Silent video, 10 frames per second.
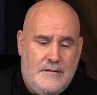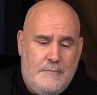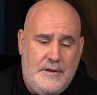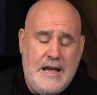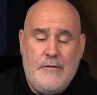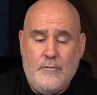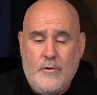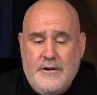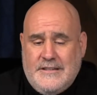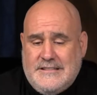But now the
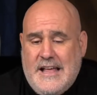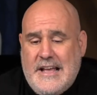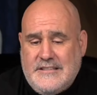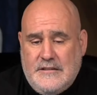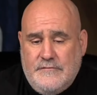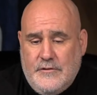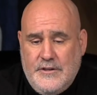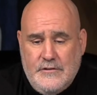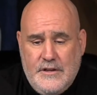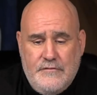war has lasted for
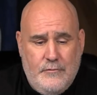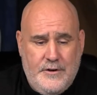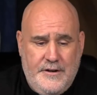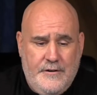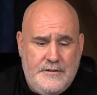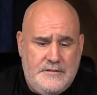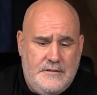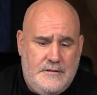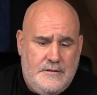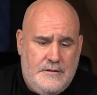nearly 4 years.
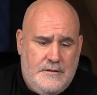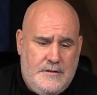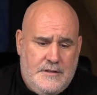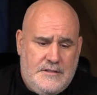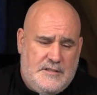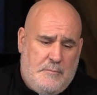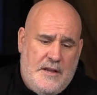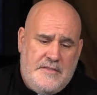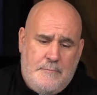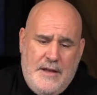
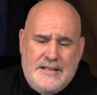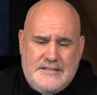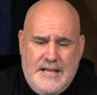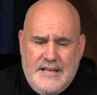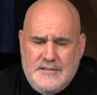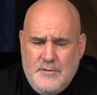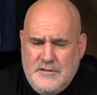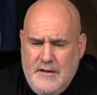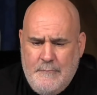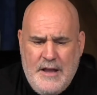Despite the best that has been
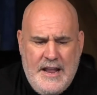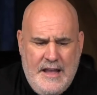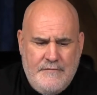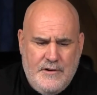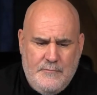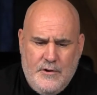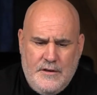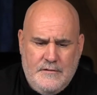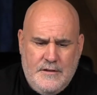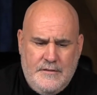done by
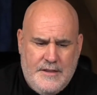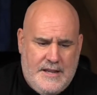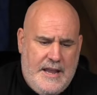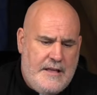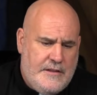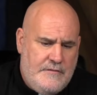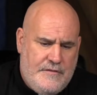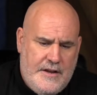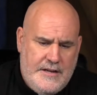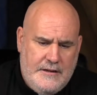everyone, the gallant
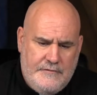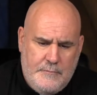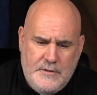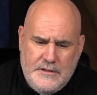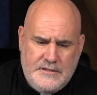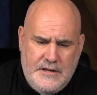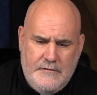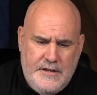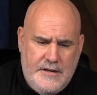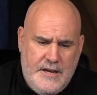fighting of the
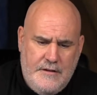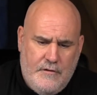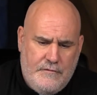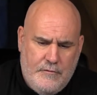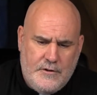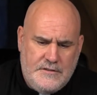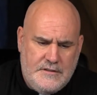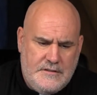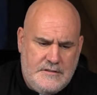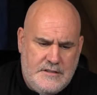military and naval
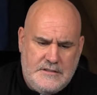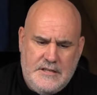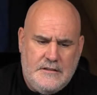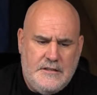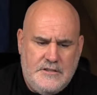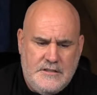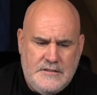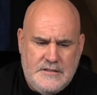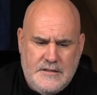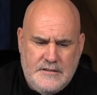forces, the
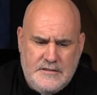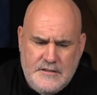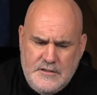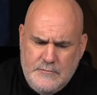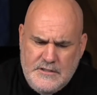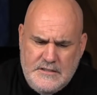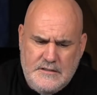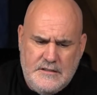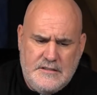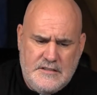diligence and
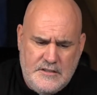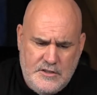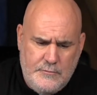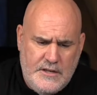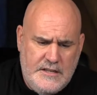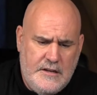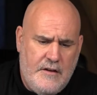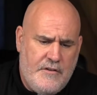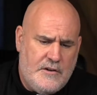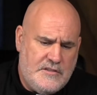assiduity
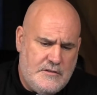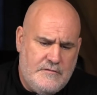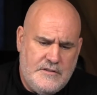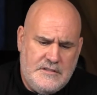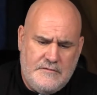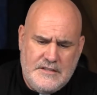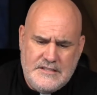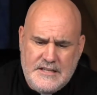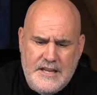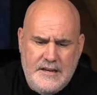of our servants of the
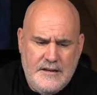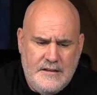state,